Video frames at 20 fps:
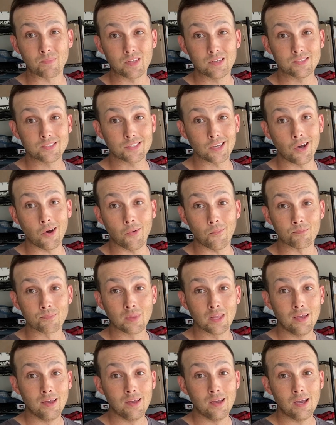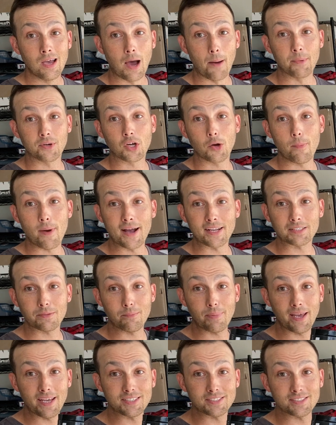So I'm gonna go back to
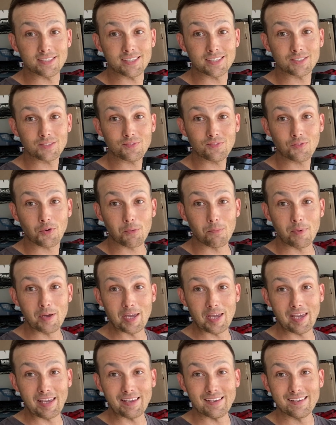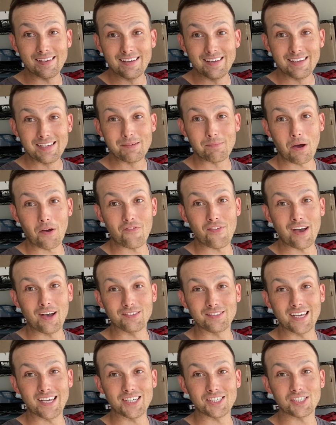basics for me and my
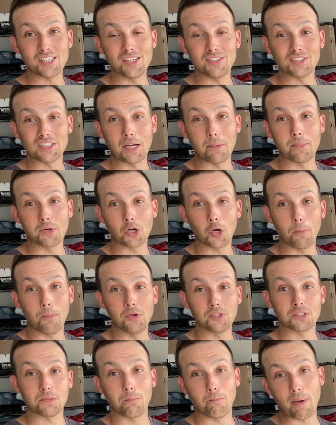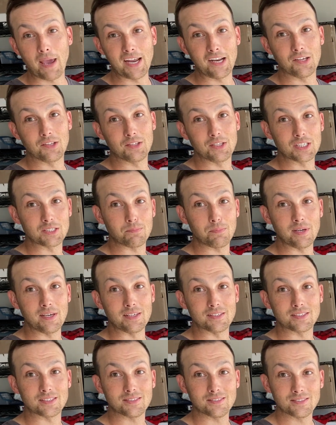foundations, and I'm gonna go put some paint on this
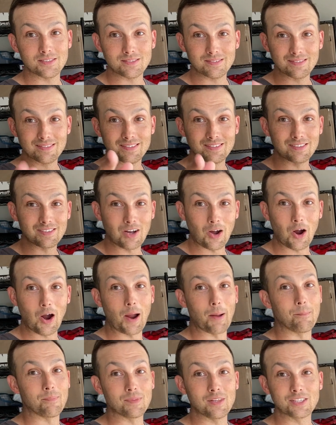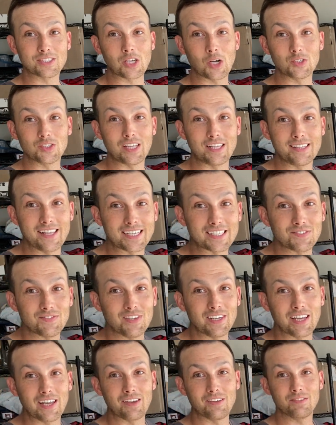piece. All right, let's go to the next
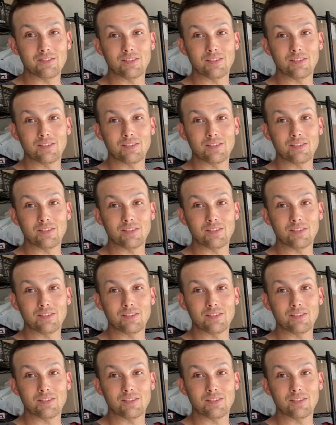video.